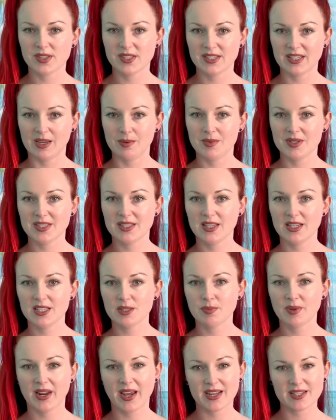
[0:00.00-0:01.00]
the same as this,
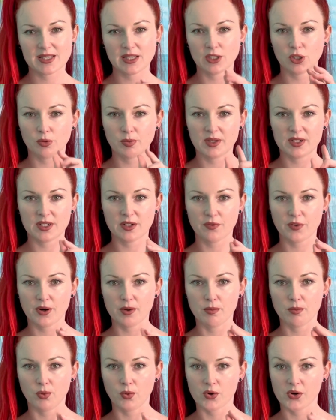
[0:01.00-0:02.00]
but has a little bit different
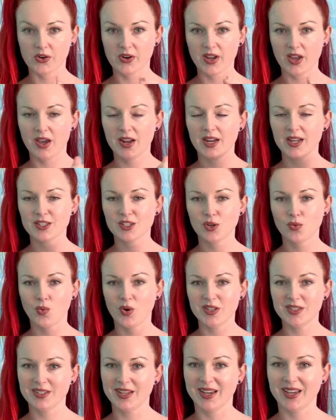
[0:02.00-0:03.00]
embroidery on it. So
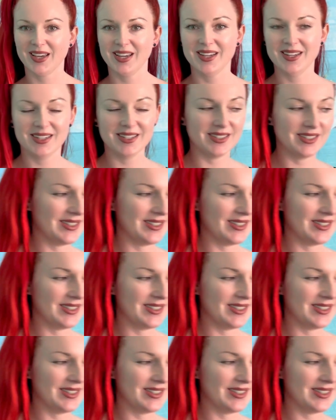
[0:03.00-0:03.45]
one second,